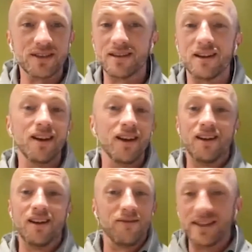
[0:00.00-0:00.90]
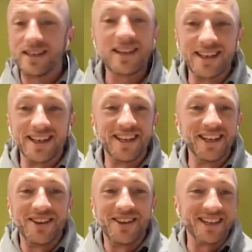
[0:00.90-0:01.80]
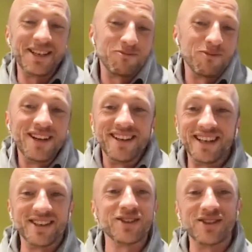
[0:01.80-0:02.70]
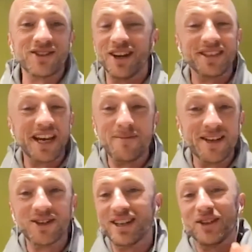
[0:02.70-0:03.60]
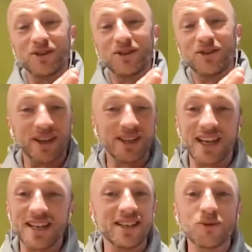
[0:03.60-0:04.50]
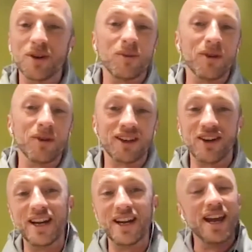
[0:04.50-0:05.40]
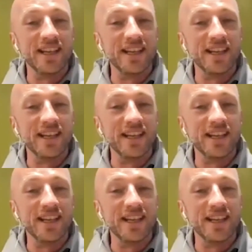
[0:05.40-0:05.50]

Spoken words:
And it's like, fantastic. That's brilliant. That's us, same engine, you're just translating, all done by the client.